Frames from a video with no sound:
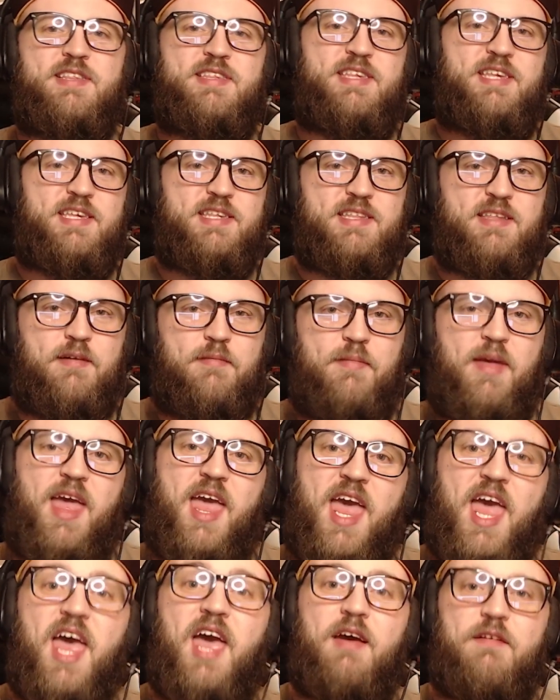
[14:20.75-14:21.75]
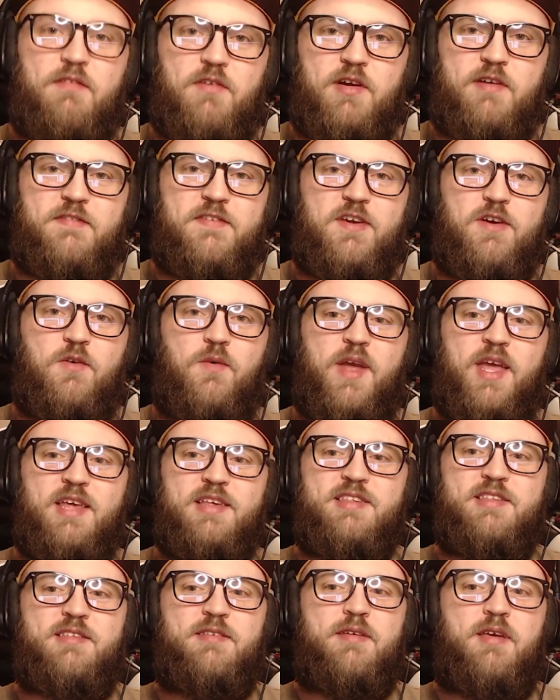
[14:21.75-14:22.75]
system every few
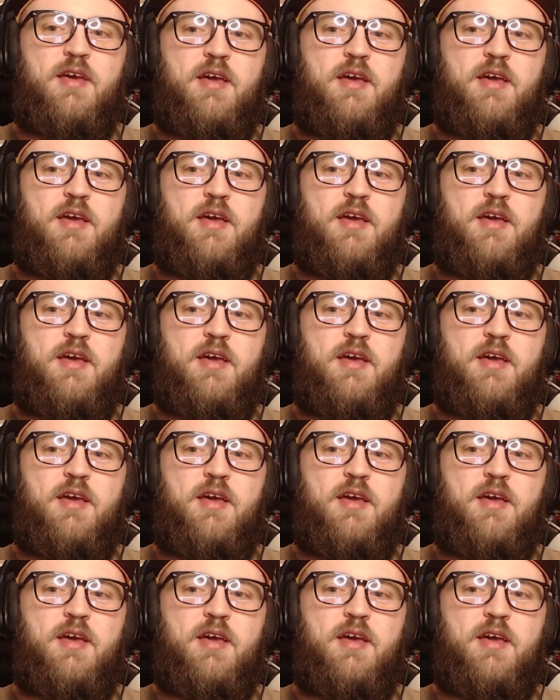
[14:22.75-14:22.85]
weeks.